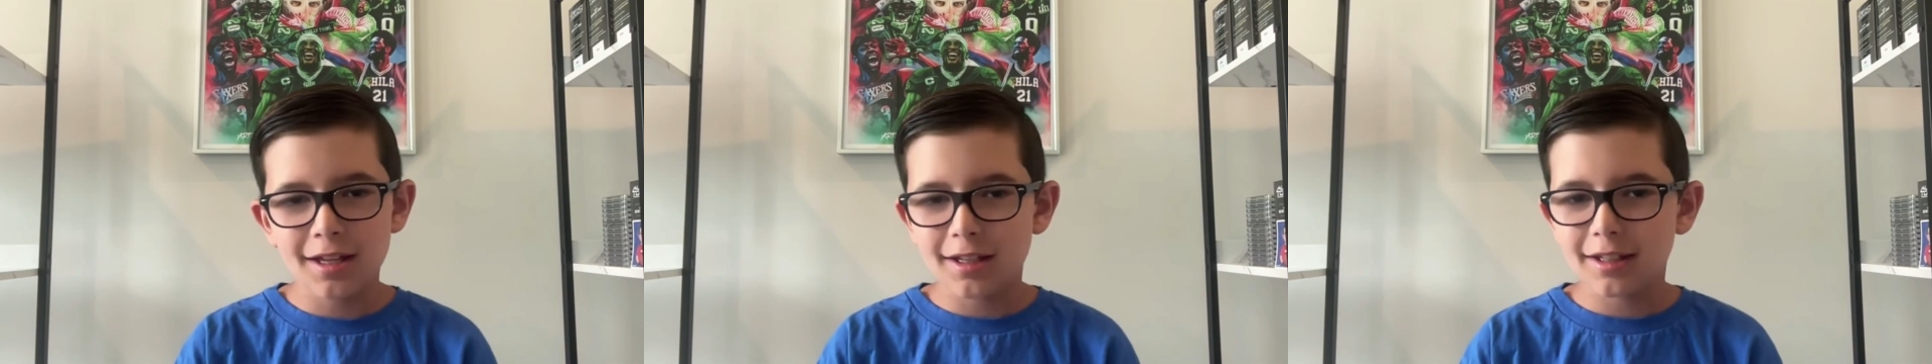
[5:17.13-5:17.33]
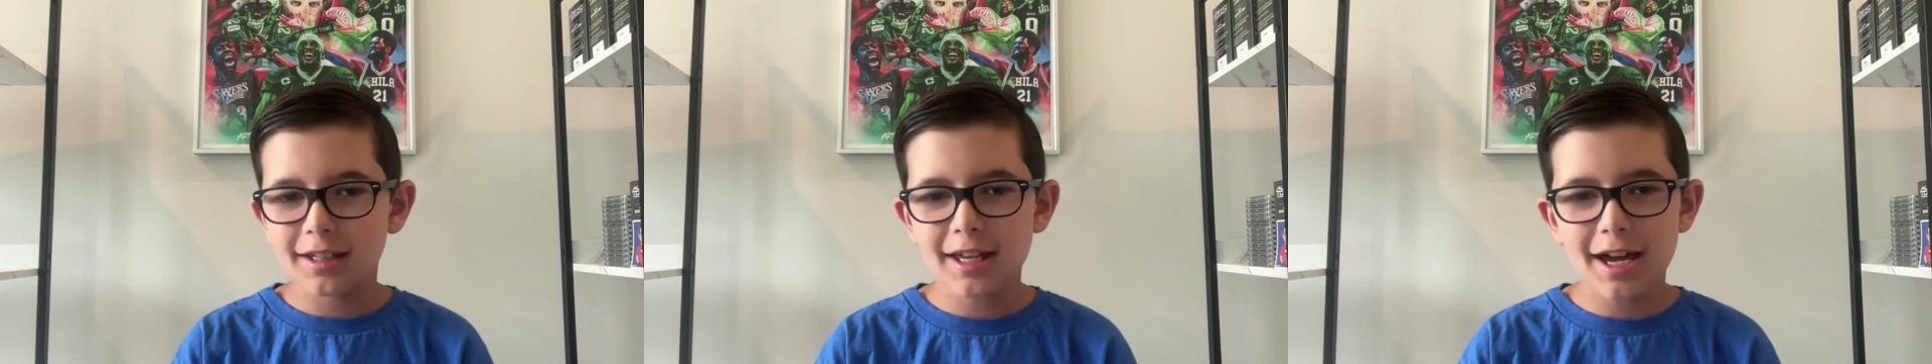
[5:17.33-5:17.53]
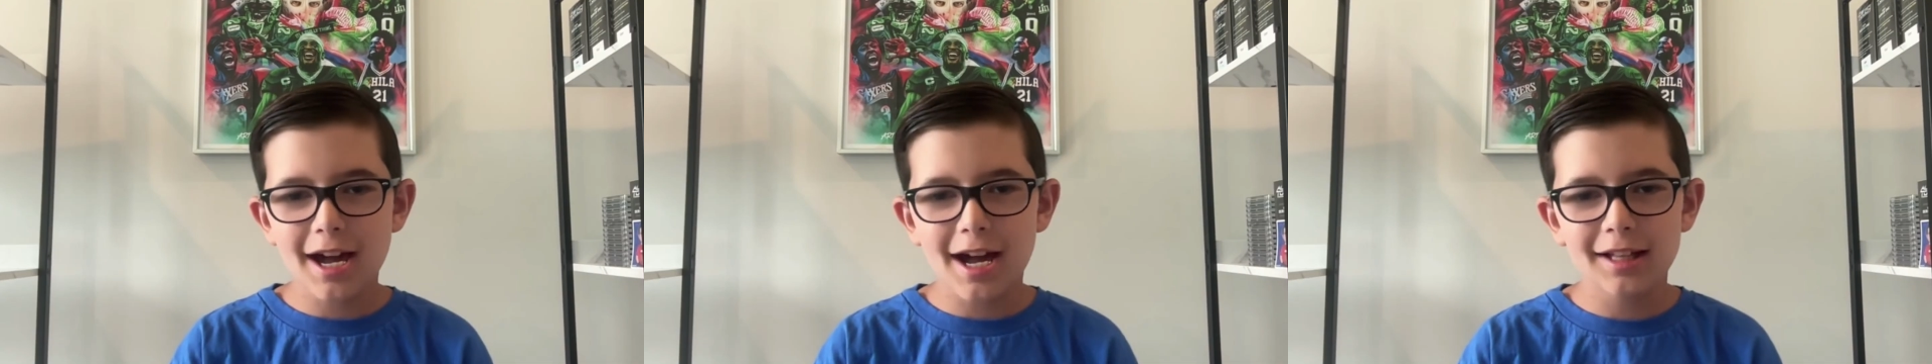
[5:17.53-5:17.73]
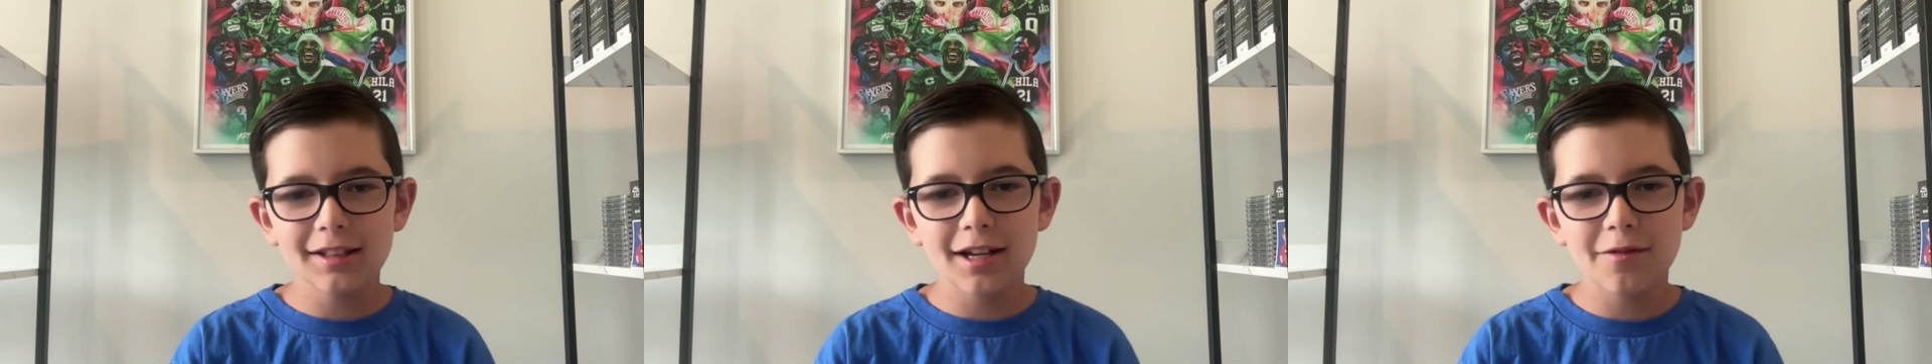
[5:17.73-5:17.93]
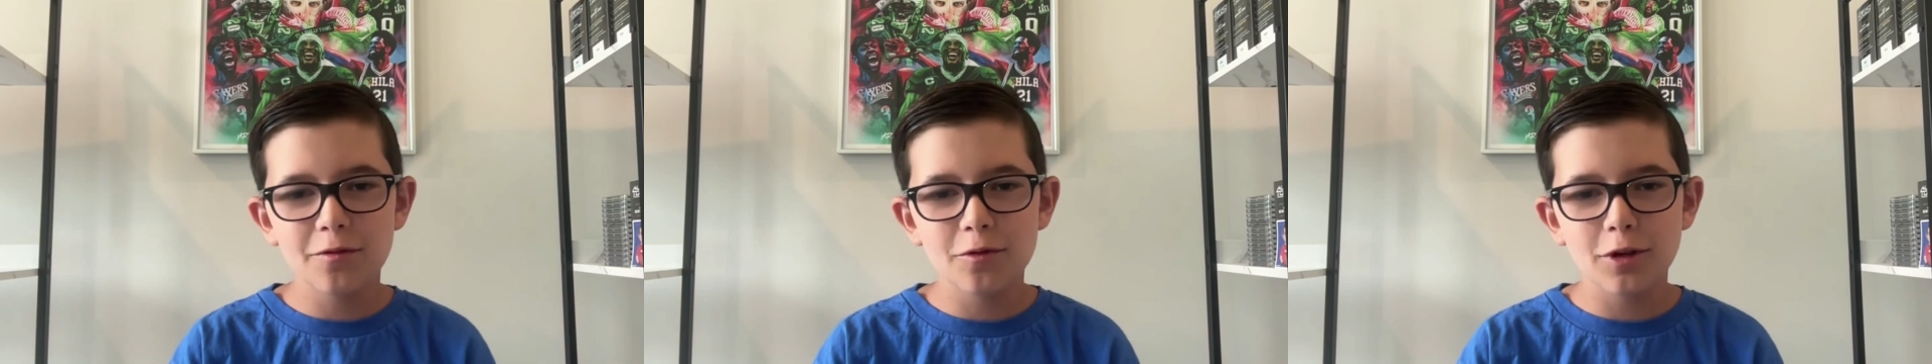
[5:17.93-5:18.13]
Yeah, I
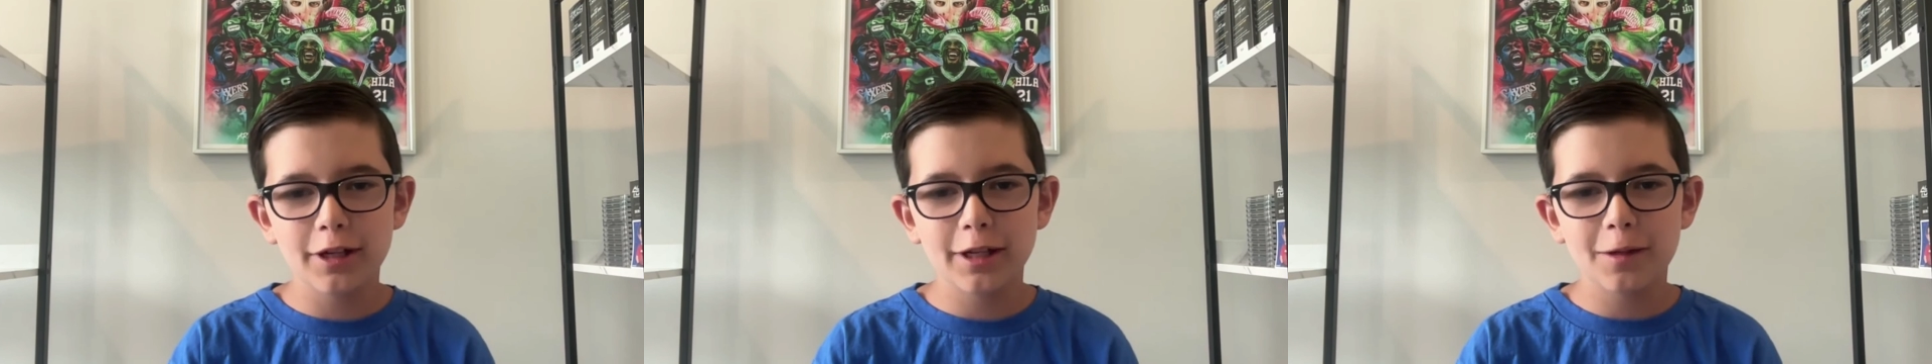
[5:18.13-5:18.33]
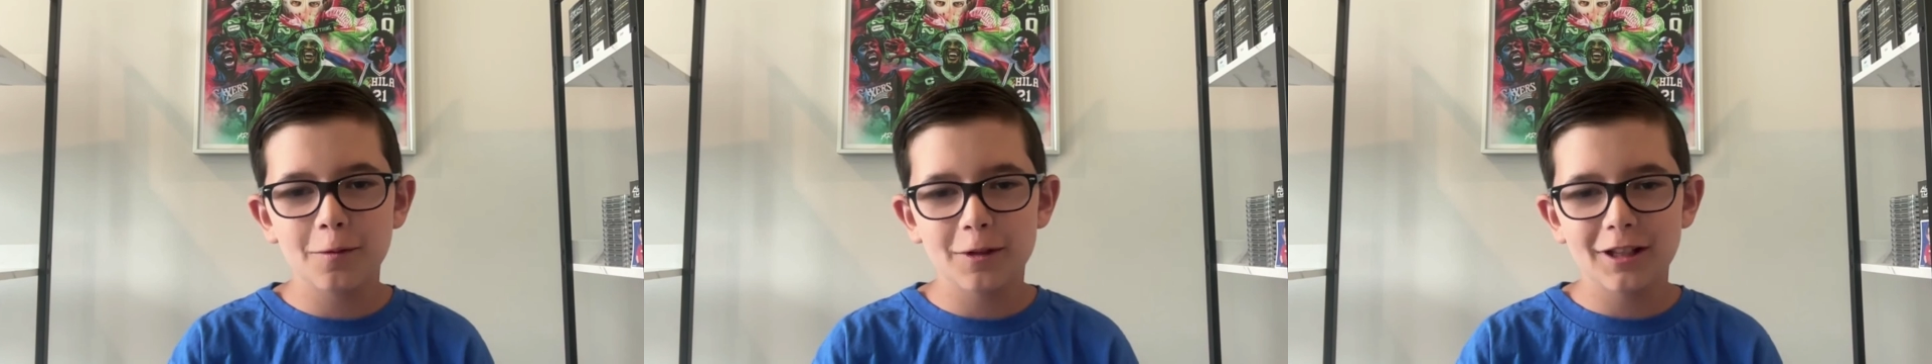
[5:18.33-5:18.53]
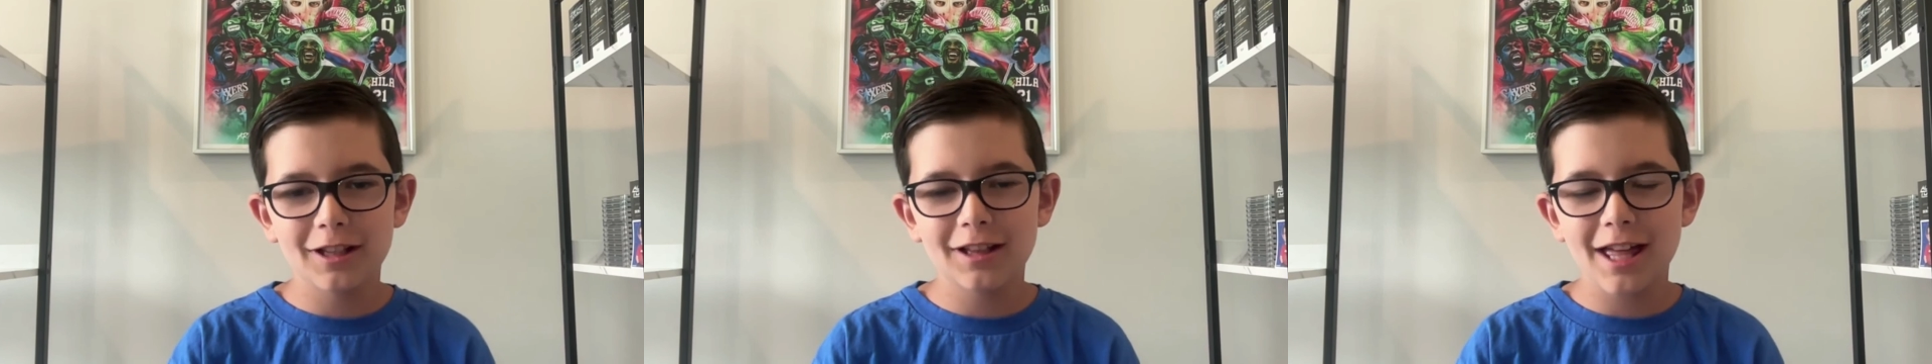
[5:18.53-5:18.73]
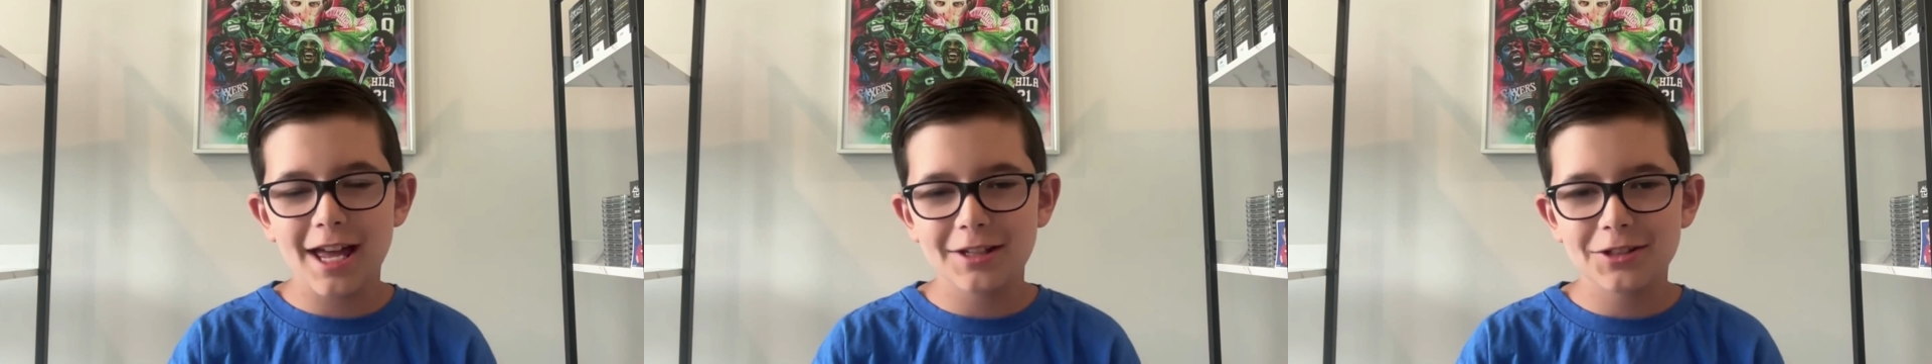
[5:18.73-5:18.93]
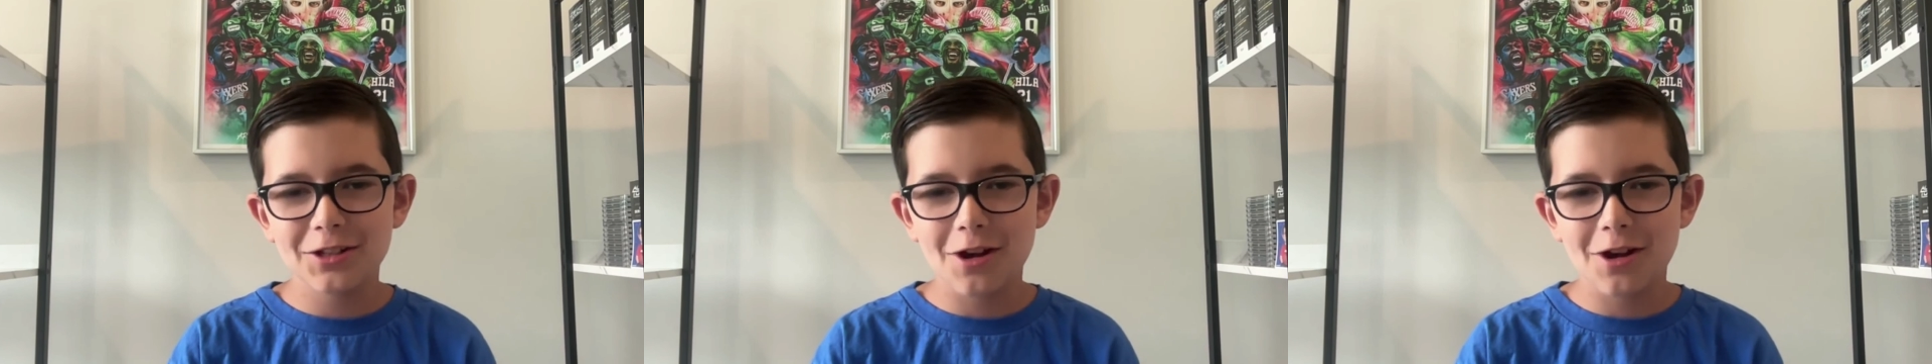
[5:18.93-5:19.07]
love working with Collects.